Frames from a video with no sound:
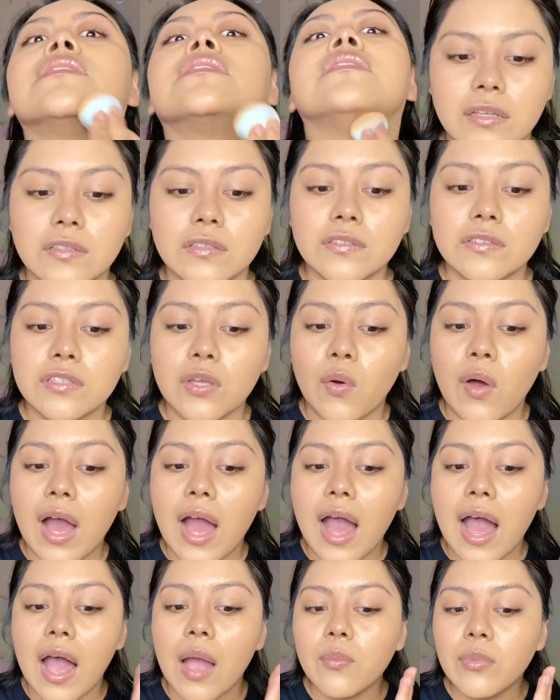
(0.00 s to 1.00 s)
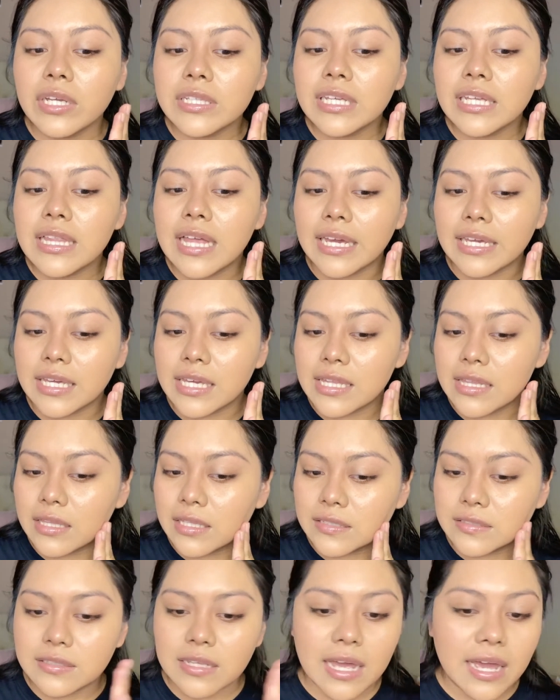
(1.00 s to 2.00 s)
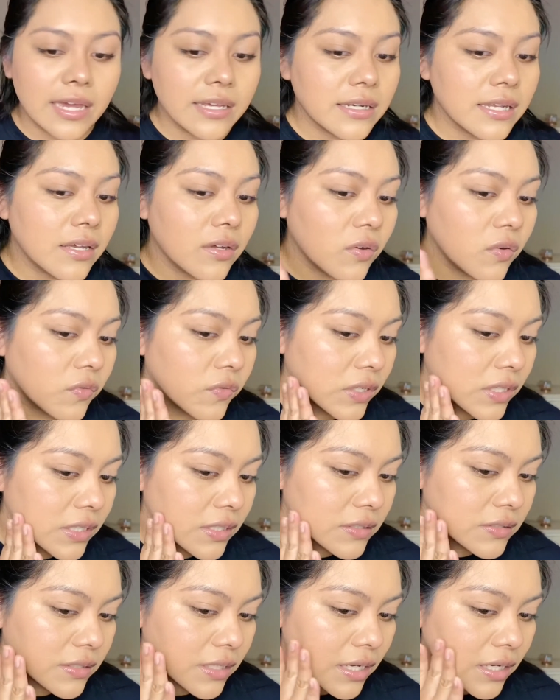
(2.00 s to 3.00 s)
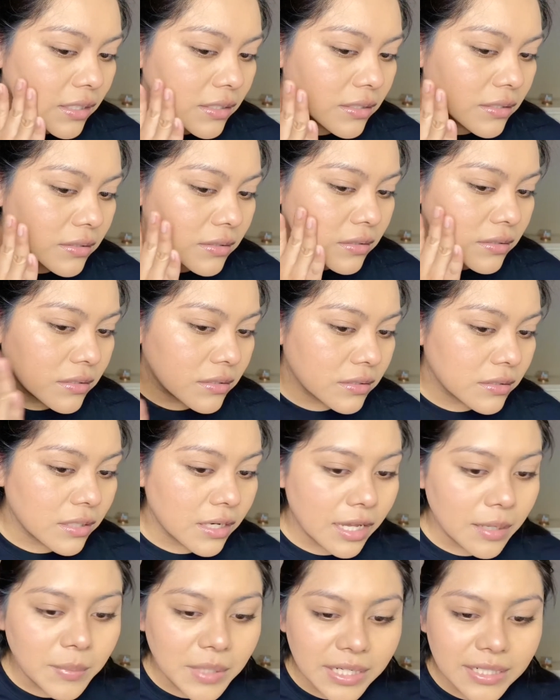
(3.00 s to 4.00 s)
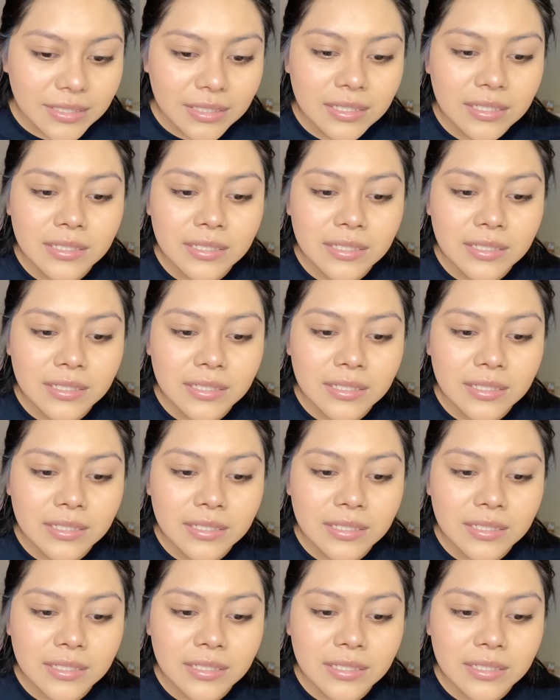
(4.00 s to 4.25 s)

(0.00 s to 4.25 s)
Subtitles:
So I'm really liking this side over this side. I mean,